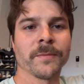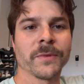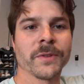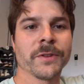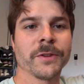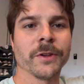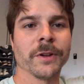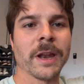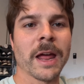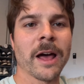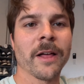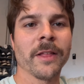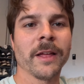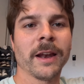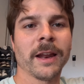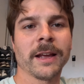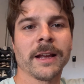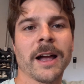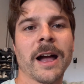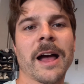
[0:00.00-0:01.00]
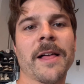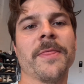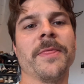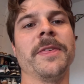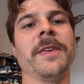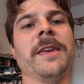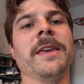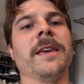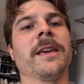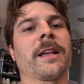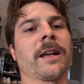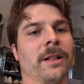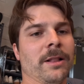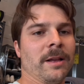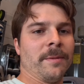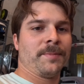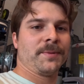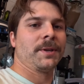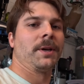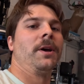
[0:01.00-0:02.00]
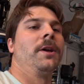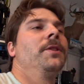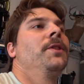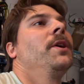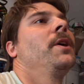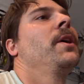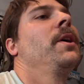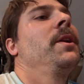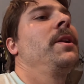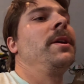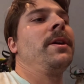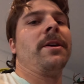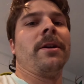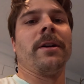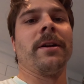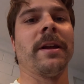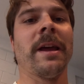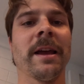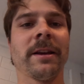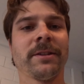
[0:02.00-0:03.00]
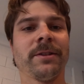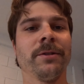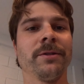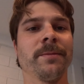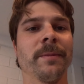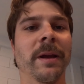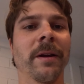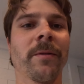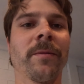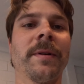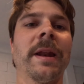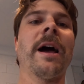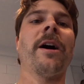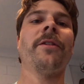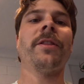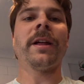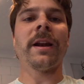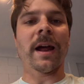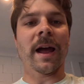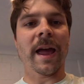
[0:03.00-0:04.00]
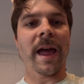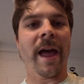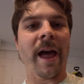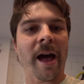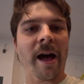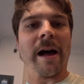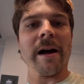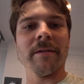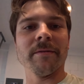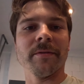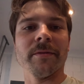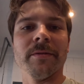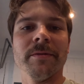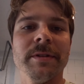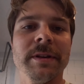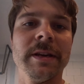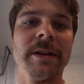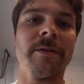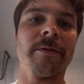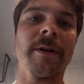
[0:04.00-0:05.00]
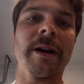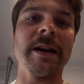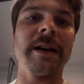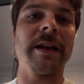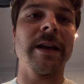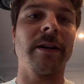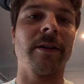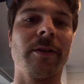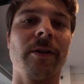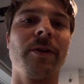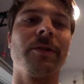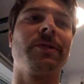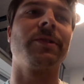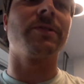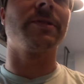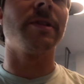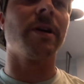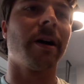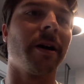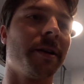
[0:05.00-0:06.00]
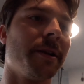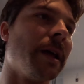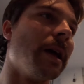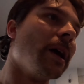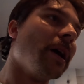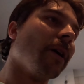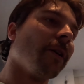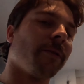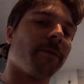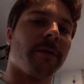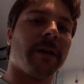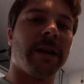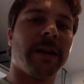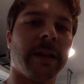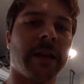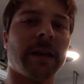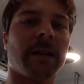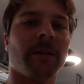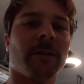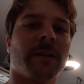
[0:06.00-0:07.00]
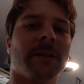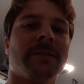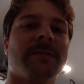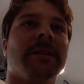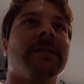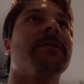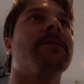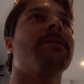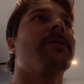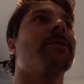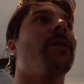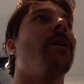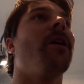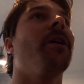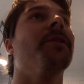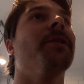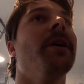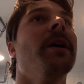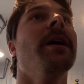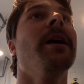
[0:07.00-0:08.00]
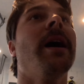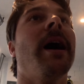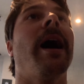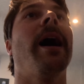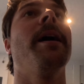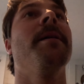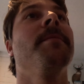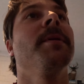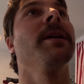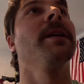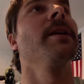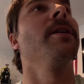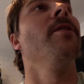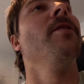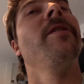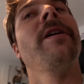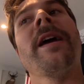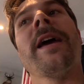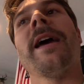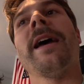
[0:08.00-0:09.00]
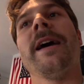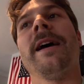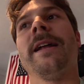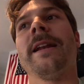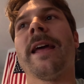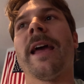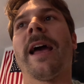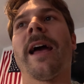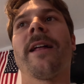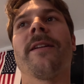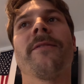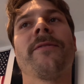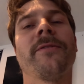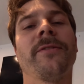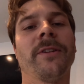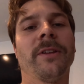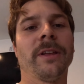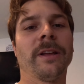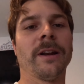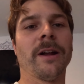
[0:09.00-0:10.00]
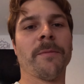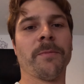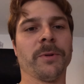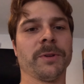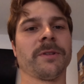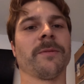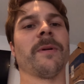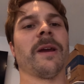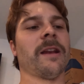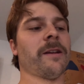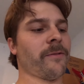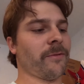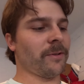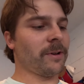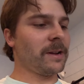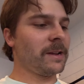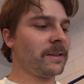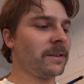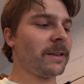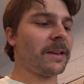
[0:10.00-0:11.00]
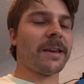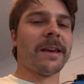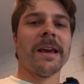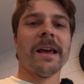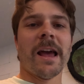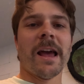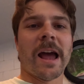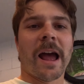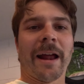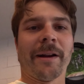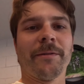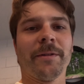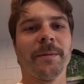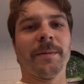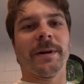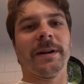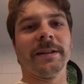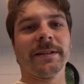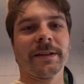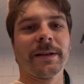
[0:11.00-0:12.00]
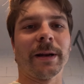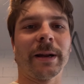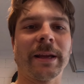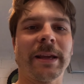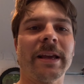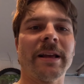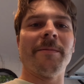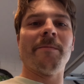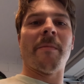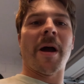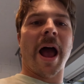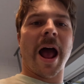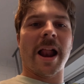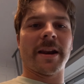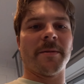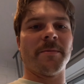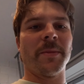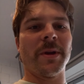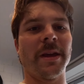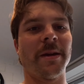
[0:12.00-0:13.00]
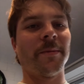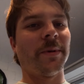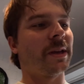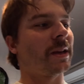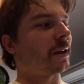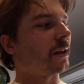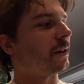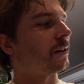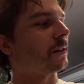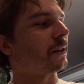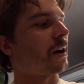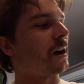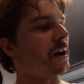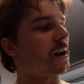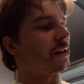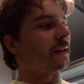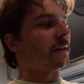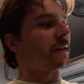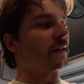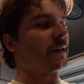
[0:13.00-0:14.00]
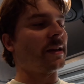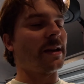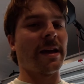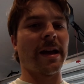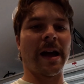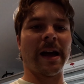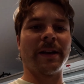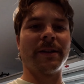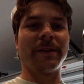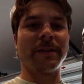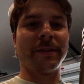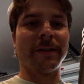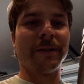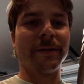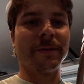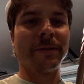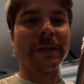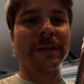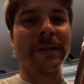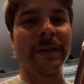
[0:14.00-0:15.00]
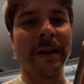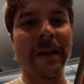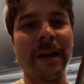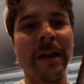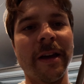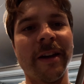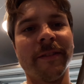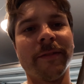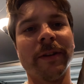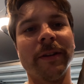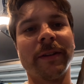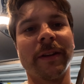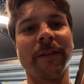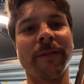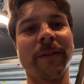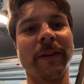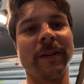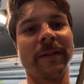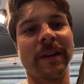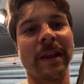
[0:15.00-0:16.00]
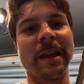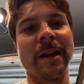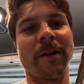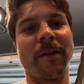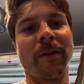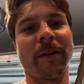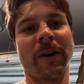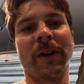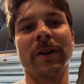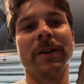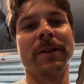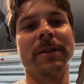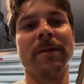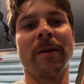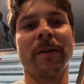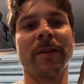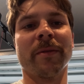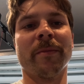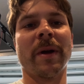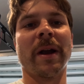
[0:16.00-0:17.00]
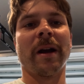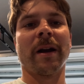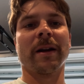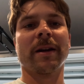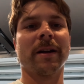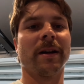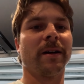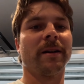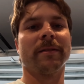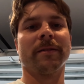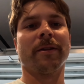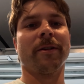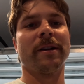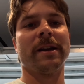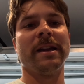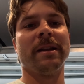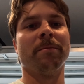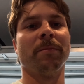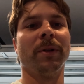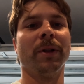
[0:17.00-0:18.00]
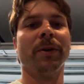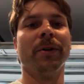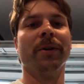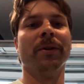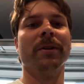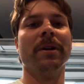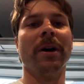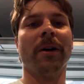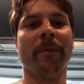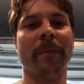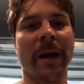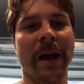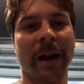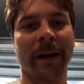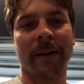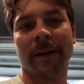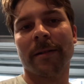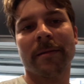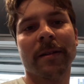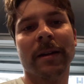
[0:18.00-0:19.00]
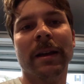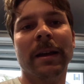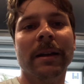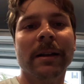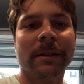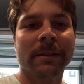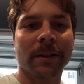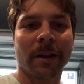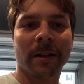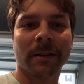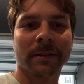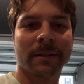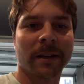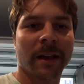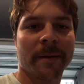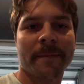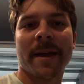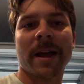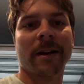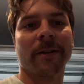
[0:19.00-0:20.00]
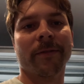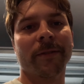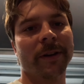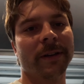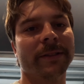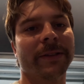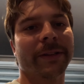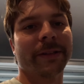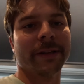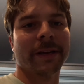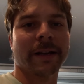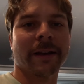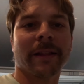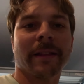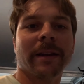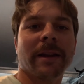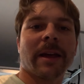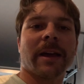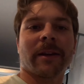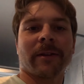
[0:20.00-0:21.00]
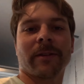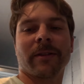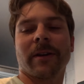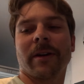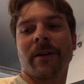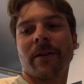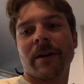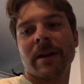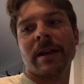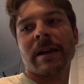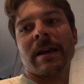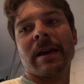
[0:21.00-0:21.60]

So now that I got the clips all done, or excuse me, now that I have the radiator hoses done, radiator is installed, I'm gonna go ahead and fill it up with some antifreeze. Everybody's gonna get mad at me because honestly, I just use 50/50 orange, North America, green, blue, don't matter. It's all the same antifreeze at the end of the day, so